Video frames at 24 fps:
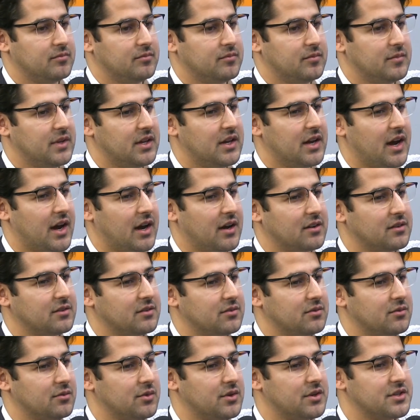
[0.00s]
yeah.
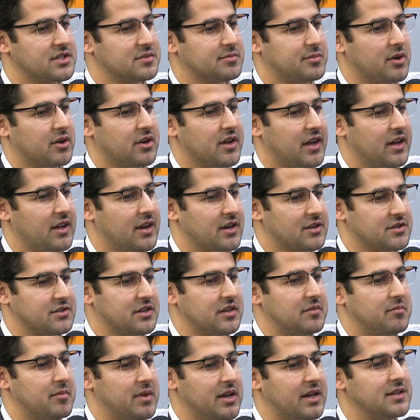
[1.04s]
What does Spokane
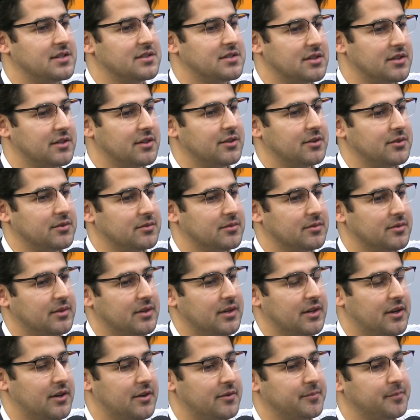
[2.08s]
actually mean to you? It,
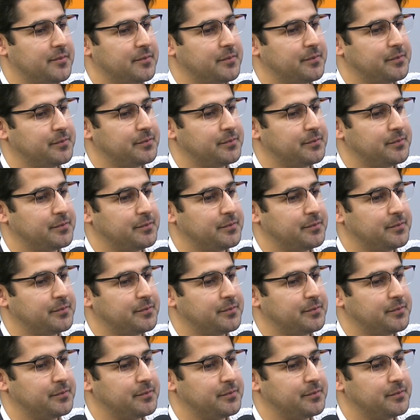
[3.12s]
you know, it means